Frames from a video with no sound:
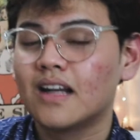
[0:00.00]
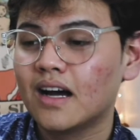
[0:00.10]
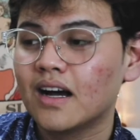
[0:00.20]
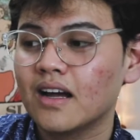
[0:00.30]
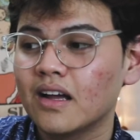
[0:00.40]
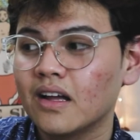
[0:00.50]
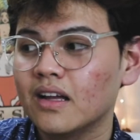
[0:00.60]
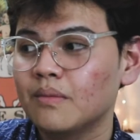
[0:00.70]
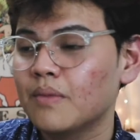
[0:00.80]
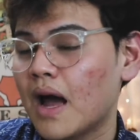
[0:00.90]

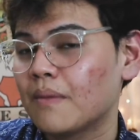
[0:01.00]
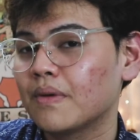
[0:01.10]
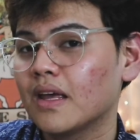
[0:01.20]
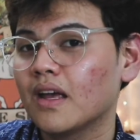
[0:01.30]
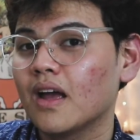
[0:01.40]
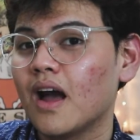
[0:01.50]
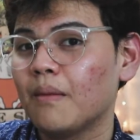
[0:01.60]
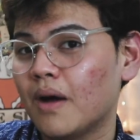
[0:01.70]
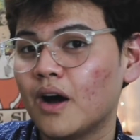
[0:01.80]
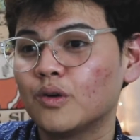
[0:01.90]
I'm happy
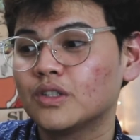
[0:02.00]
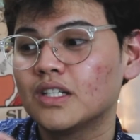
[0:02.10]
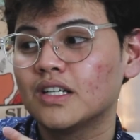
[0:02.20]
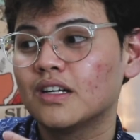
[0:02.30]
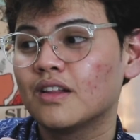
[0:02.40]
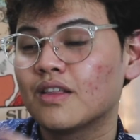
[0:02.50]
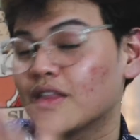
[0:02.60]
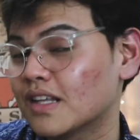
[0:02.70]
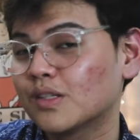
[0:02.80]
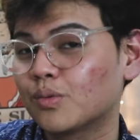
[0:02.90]
about
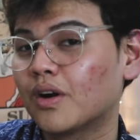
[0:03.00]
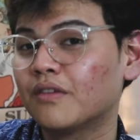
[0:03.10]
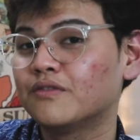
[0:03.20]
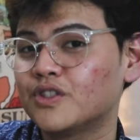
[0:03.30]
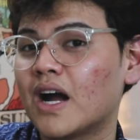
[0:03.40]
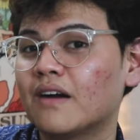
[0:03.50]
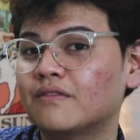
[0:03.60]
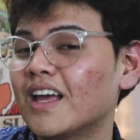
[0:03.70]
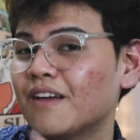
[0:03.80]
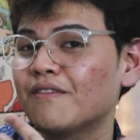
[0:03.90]
this rough draft,
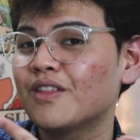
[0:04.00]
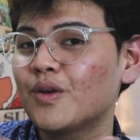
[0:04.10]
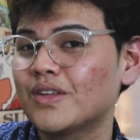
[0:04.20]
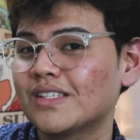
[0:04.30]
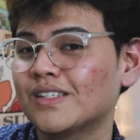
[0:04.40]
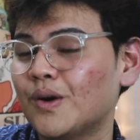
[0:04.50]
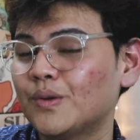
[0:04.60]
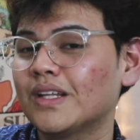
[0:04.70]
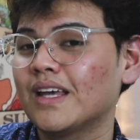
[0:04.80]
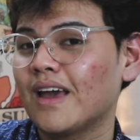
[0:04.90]
even though this is
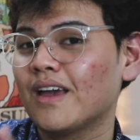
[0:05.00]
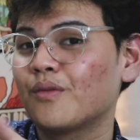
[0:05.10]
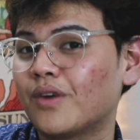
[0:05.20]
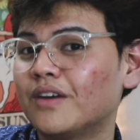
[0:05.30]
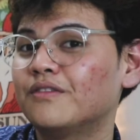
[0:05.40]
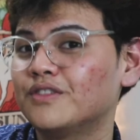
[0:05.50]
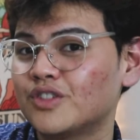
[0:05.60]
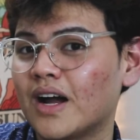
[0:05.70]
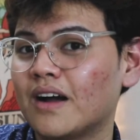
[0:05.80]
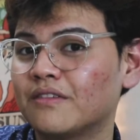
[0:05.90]
only a rough
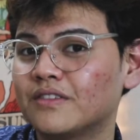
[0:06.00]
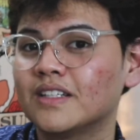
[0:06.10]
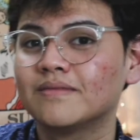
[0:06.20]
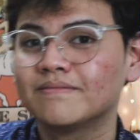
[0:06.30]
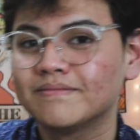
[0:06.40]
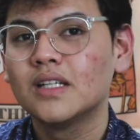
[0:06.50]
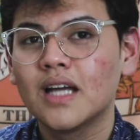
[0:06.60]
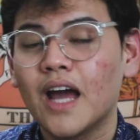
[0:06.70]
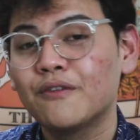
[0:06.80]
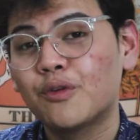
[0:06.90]
draft.
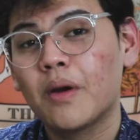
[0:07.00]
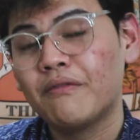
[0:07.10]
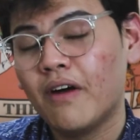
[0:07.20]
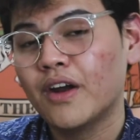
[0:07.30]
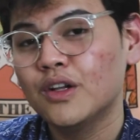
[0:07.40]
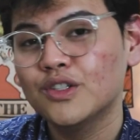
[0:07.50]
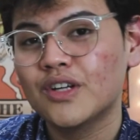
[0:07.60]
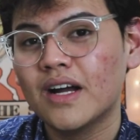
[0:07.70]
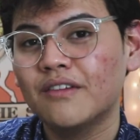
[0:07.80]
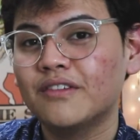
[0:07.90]
And for my final
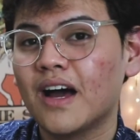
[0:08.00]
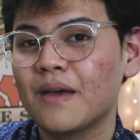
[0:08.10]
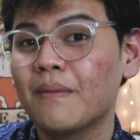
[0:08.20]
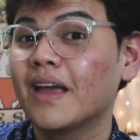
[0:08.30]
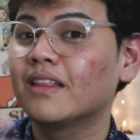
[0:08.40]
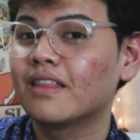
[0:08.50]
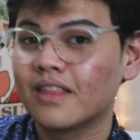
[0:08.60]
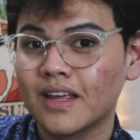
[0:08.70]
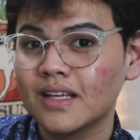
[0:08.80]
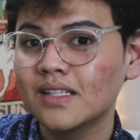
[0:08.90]
draft, I made
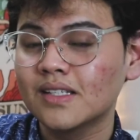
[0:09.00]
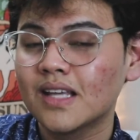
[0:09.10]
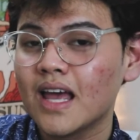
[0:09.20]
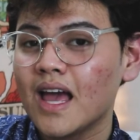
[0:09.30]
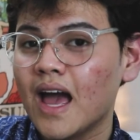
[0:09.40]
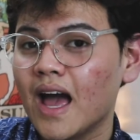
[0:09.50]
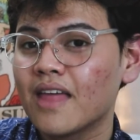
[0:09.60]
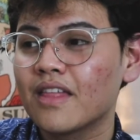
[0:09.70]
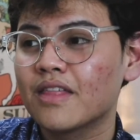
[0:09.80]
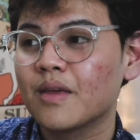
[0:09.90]
this,
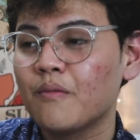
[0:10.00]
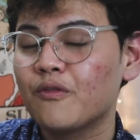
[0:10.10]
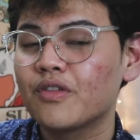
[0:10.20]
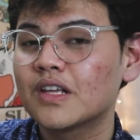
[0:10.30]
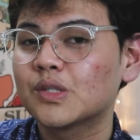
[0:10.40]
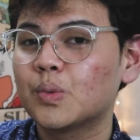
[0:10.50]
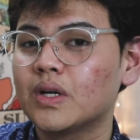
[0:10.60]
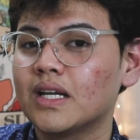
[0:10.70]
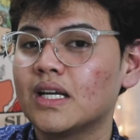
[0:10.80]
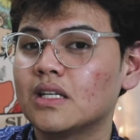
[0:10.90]
and the theme for this
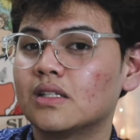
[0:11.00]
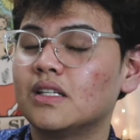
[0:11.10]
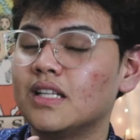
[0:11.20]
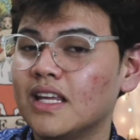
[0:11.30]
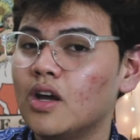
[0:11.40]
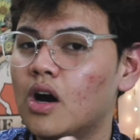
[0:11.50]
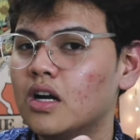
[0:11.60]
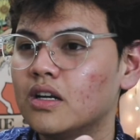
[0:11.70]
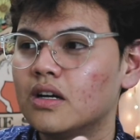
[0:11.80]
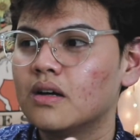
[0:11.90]
one is
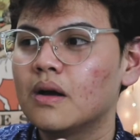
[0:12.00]
neon